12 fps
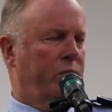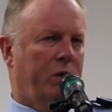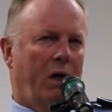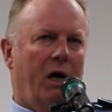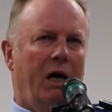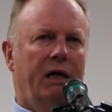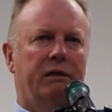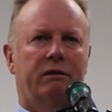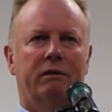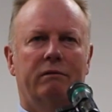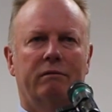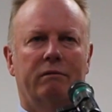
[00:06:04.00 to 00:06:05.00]
tired,
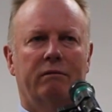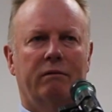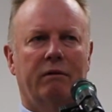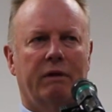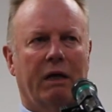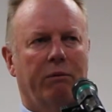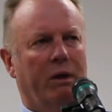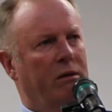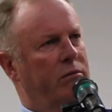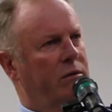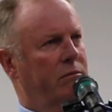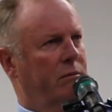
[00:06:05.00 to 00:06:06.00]
they
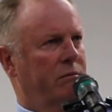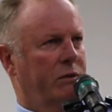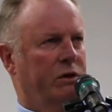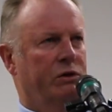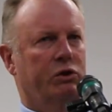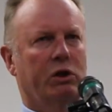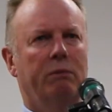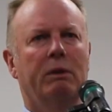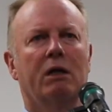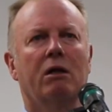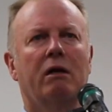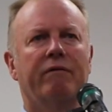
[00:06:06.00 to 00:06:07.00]
were consuming
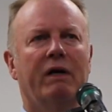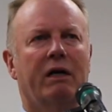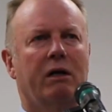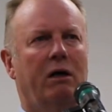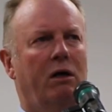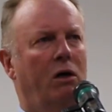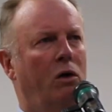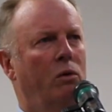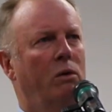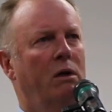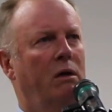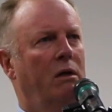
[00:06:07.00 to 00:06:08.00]
a lot of
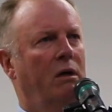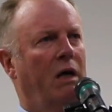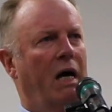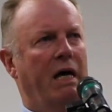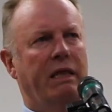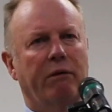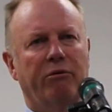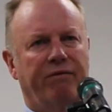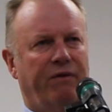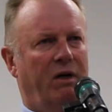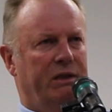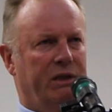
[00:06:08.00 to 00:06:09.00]
alcohol, and they were
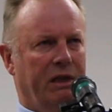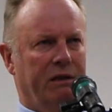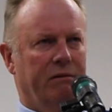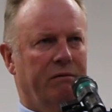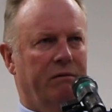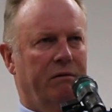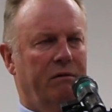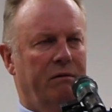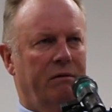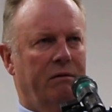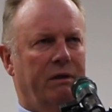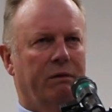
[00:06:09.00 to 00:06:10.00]
fighting.
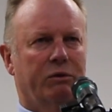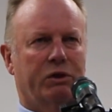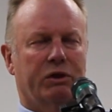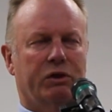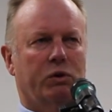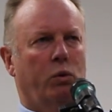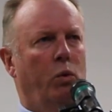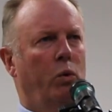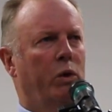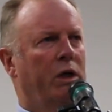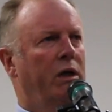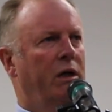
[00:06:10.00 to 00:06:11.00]
There was
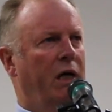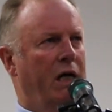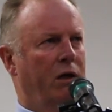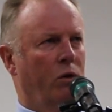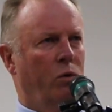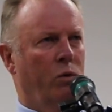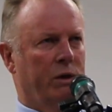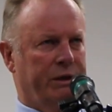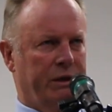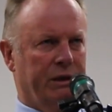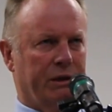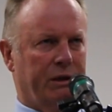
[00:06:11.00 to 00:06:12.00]
disorder and
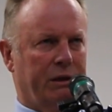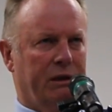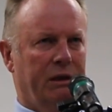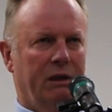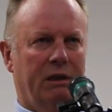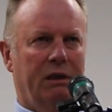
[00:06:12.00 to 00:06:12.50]
lawlessness.